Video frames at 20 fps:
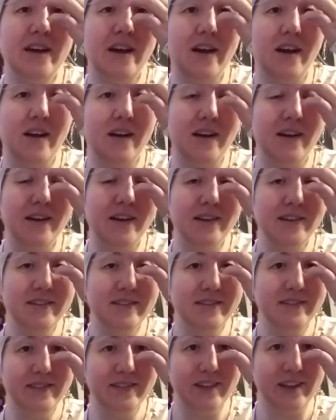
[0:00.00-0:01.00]
I
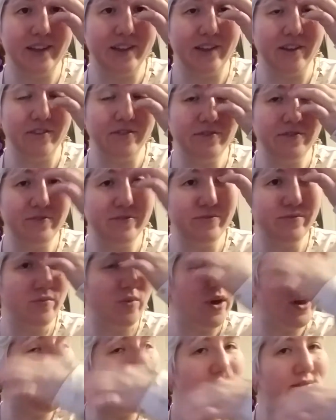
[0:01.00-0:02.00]
love
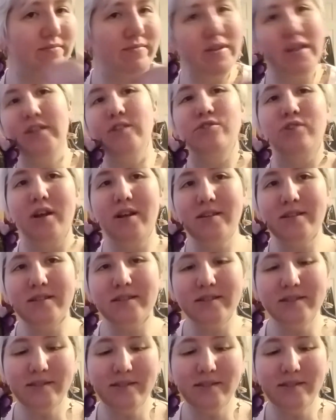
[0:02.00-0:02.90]
wine and drinks,